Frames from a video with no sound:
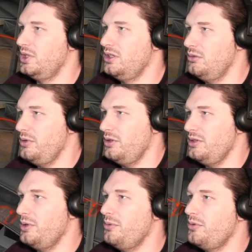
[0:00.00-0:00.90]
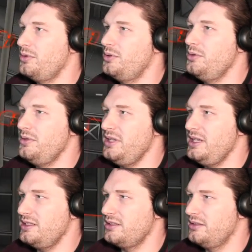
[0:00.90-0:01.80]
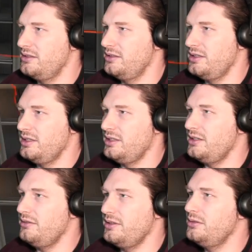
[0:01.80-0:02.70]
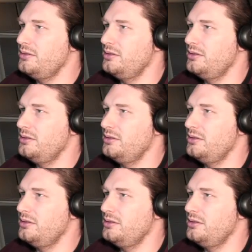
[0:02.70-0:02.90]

We only want 2 of these. There we go.